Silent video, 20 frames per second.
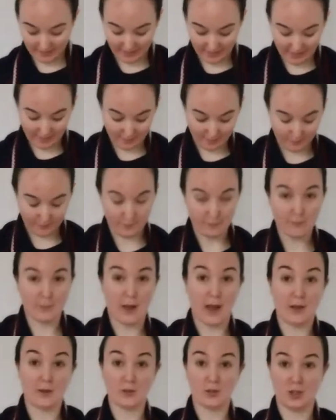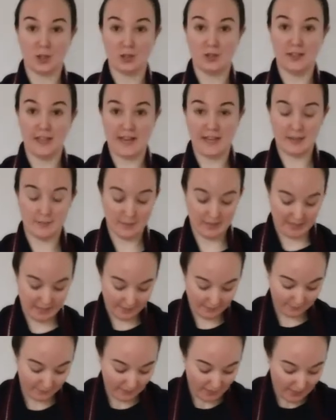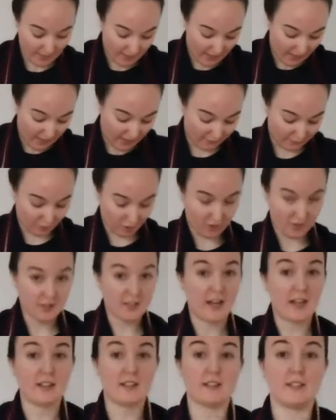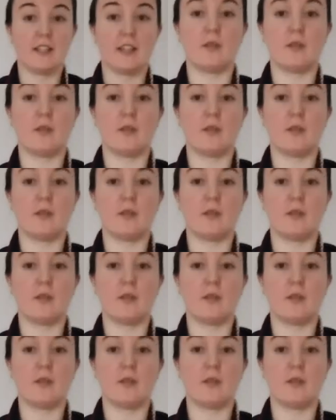but I'll show you that in a minute. I've just styled